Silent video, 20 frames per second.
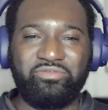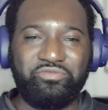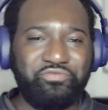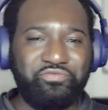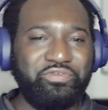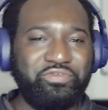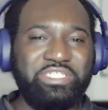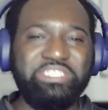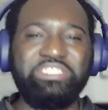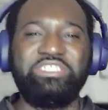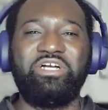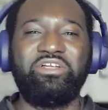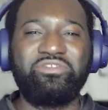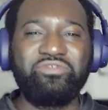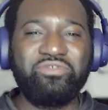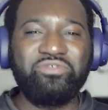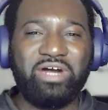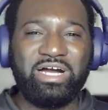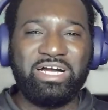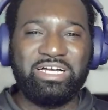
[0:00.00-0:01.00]
reach out
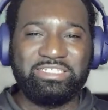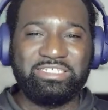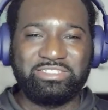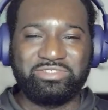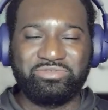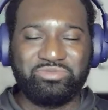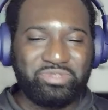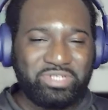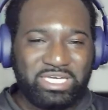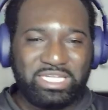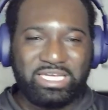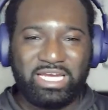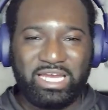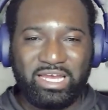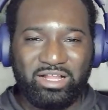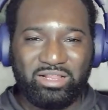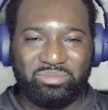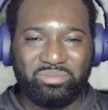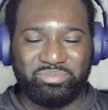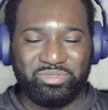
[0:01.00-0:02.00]
to us. We're gonna
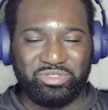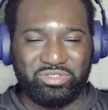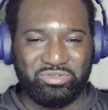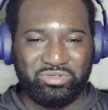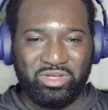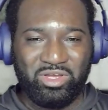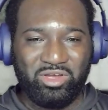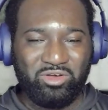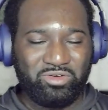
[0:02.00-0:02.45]
help you.